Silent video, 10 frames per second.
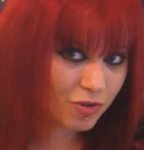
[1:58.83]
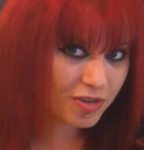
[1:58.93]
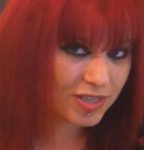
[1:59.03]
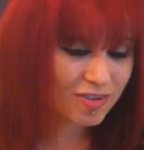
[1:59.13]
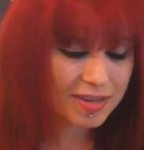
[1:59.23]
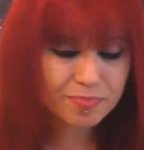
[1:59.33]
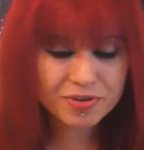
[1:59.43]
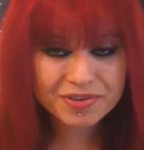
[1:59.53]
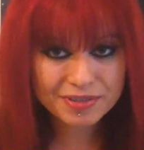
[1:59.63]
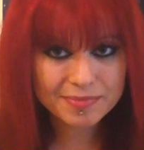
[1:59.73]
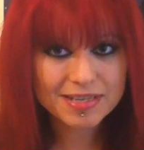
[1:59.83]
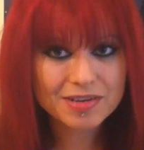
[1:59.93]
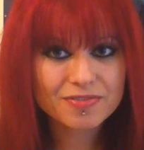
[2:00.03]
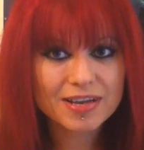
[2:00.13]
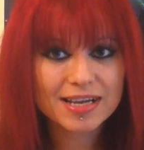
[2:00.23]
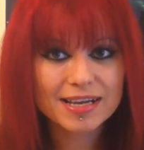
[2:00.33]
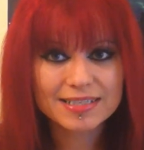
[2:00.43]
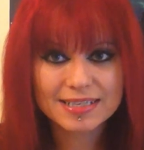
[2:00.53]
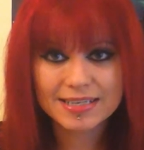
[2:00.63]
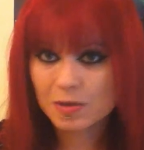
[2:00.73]
Rory has really proved himself
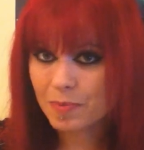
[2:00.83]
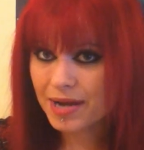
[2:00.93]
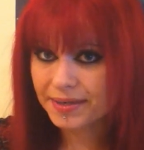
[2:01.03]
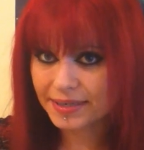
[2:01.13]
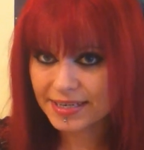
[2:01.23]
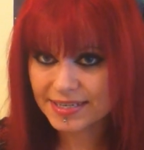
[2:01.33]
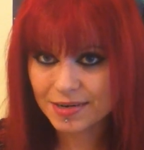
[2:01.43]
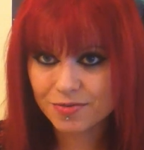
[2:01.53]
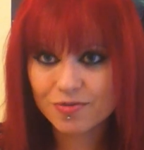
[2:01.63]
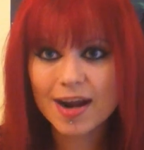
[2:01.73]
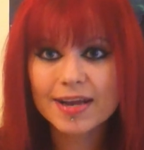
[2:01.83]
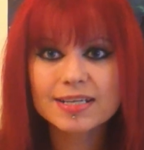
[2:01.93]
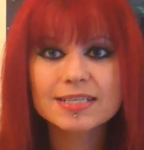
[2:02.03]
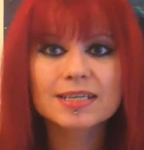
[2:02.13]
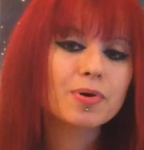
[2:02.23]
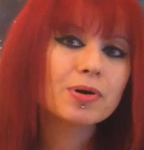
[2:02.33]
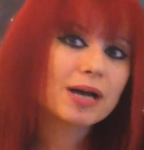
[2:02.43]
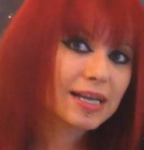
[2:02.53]
as a companion in his own right. But I